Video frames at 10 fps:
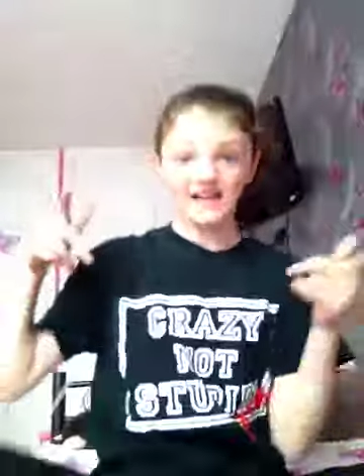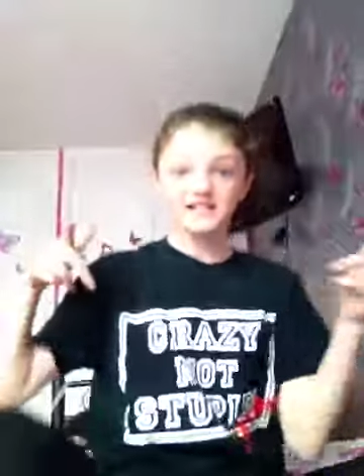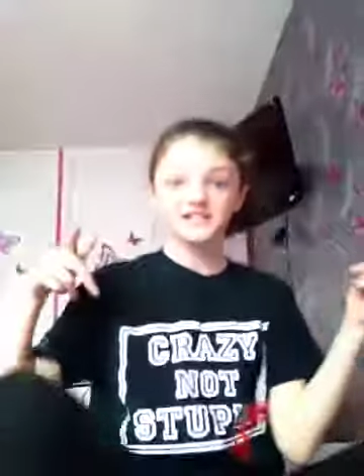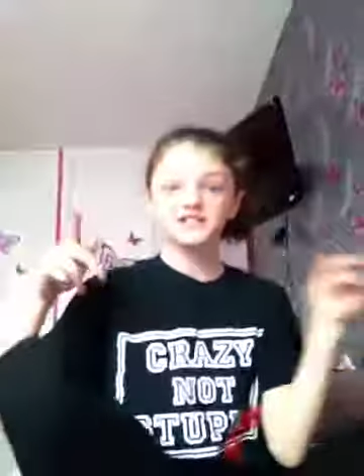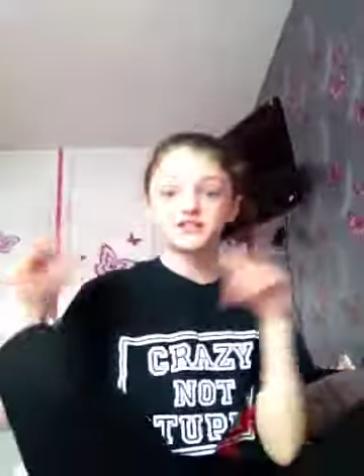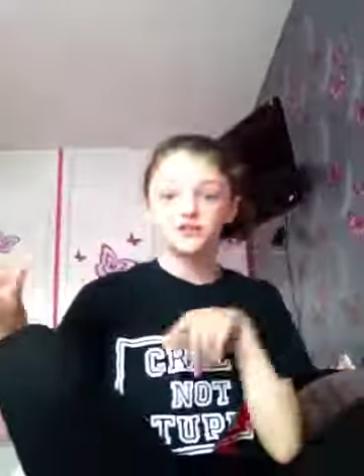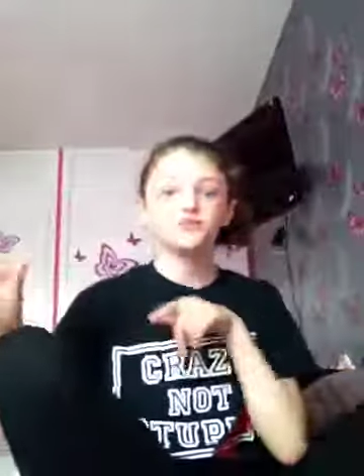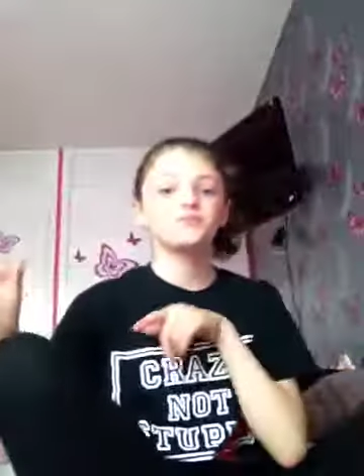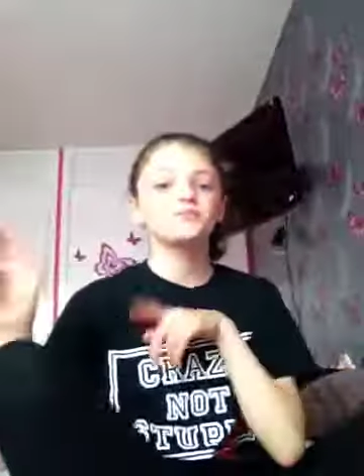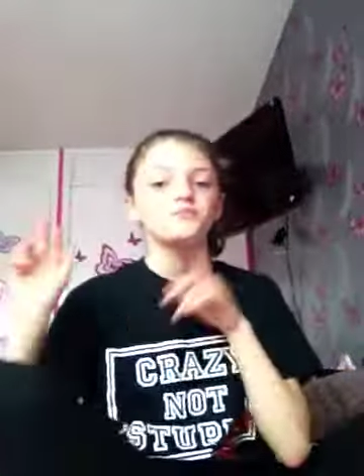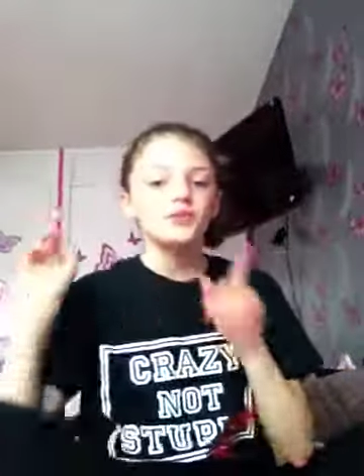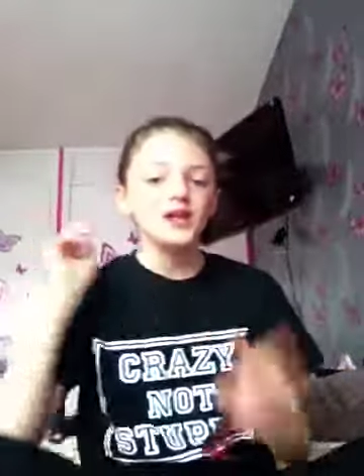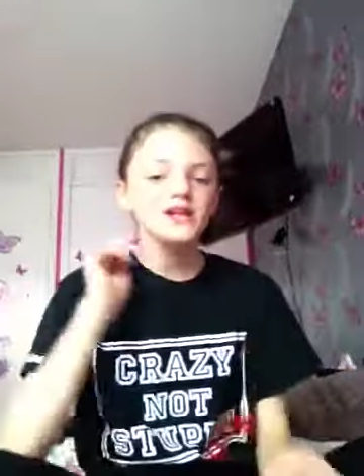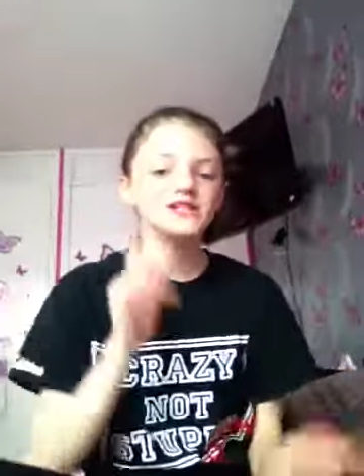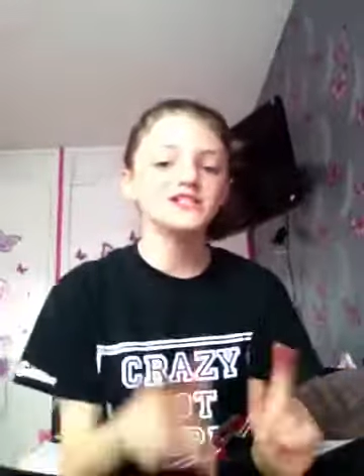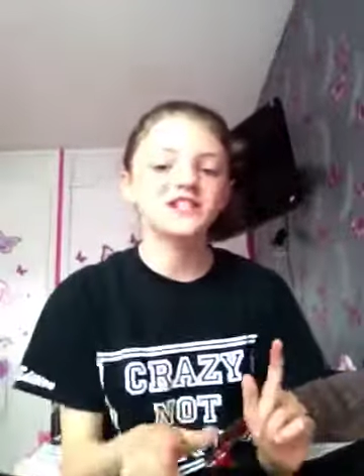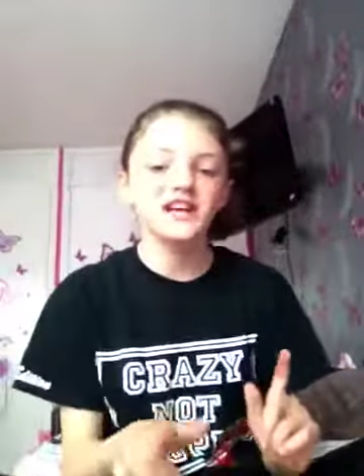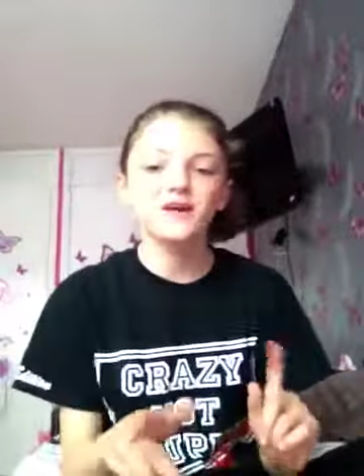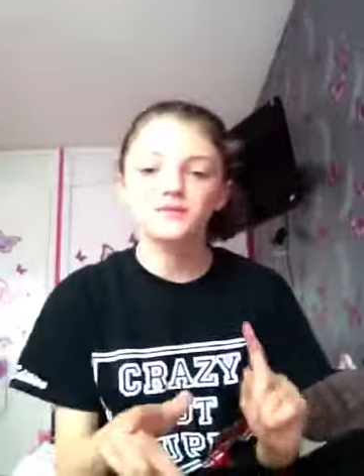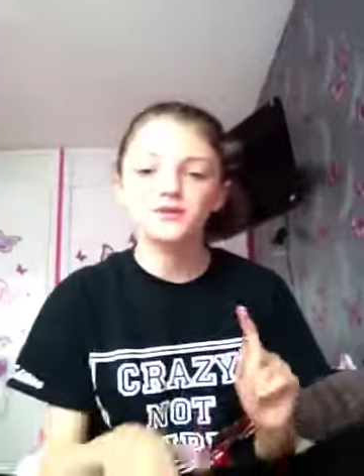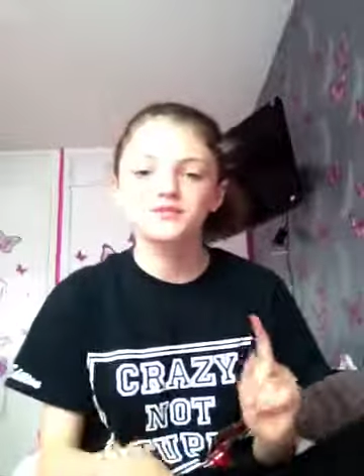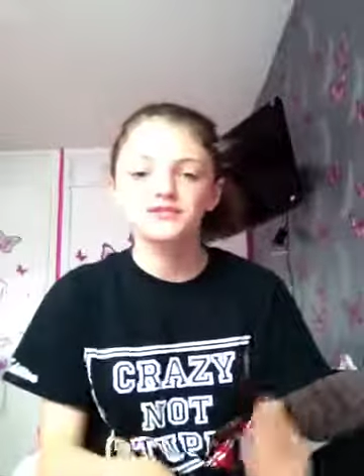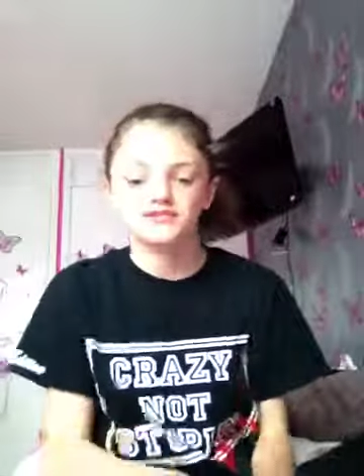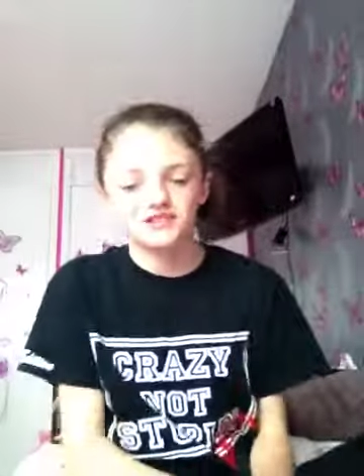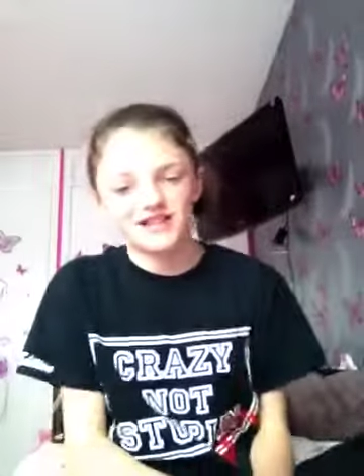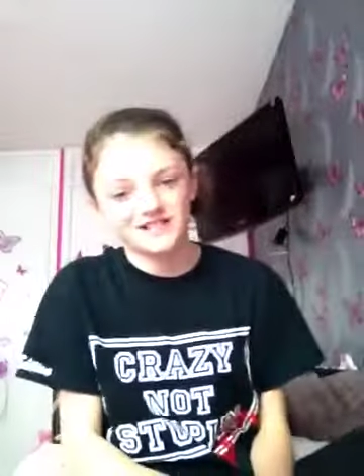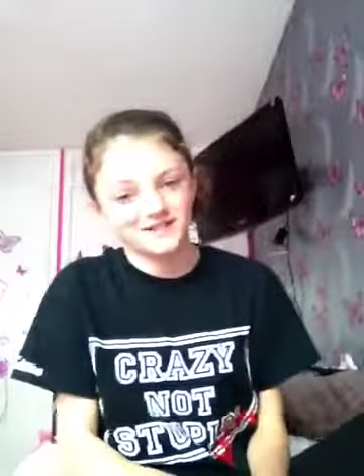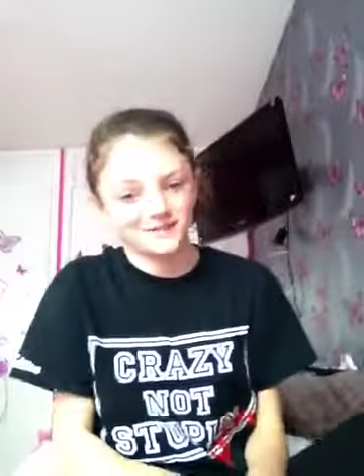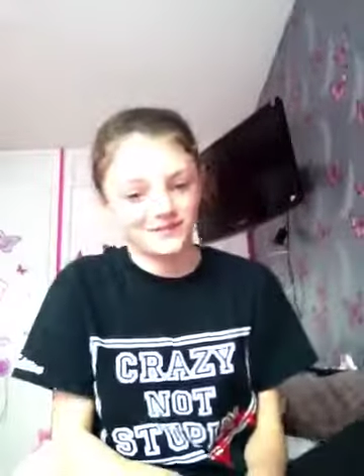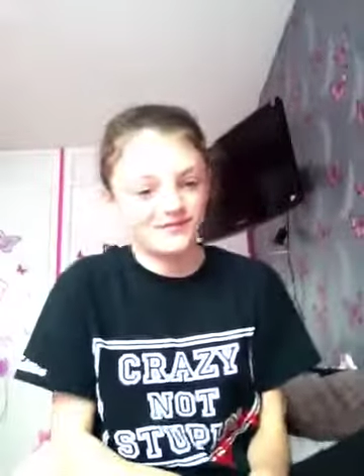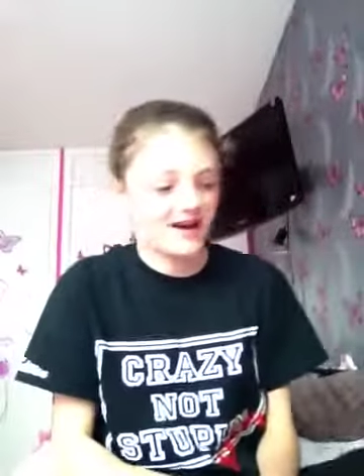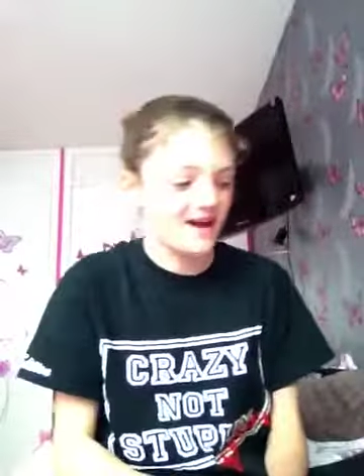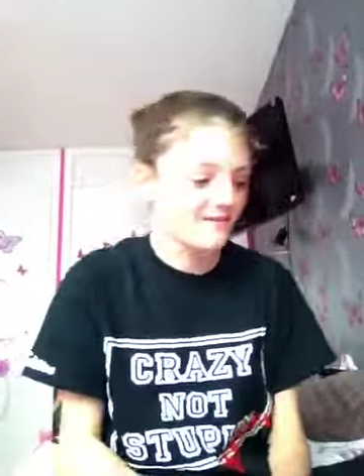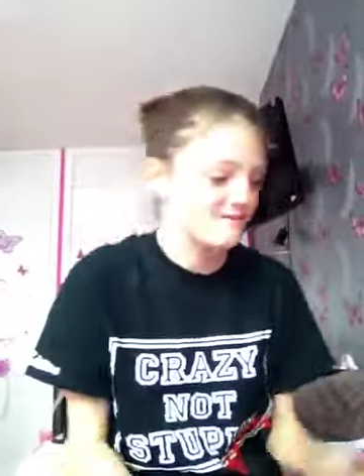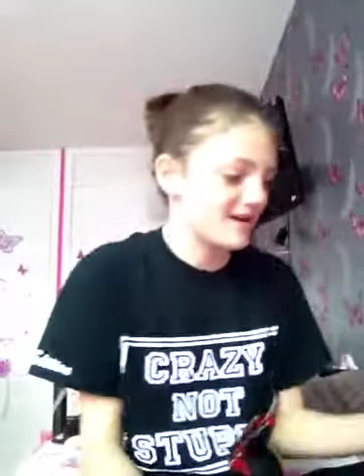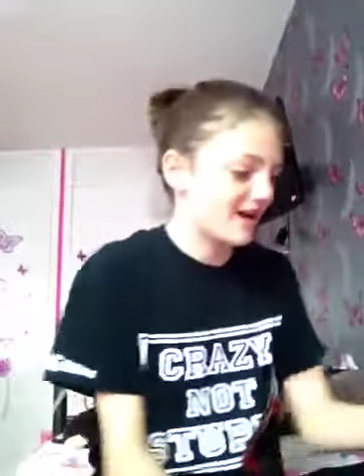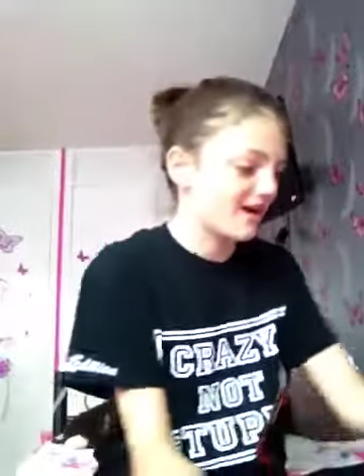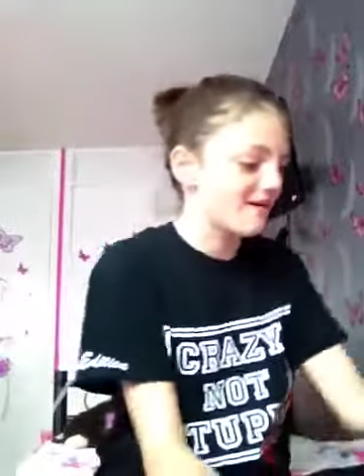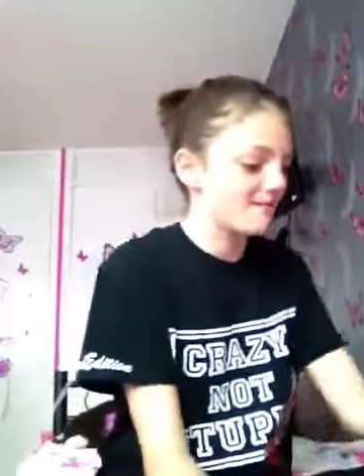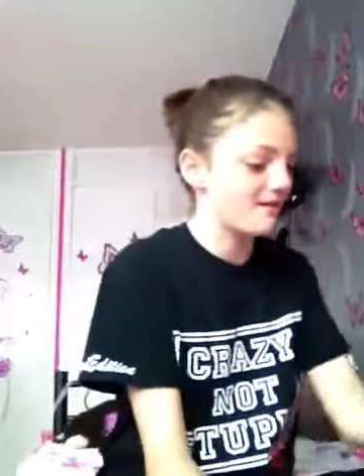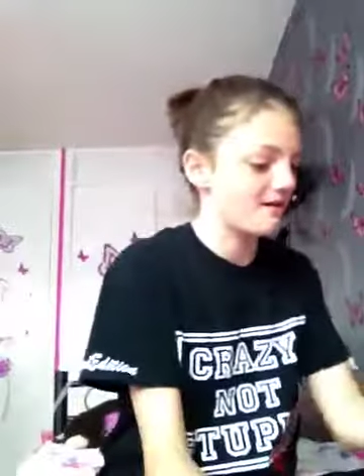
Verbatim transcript: guys, so today I'm going to be showing you guys some of my makeup.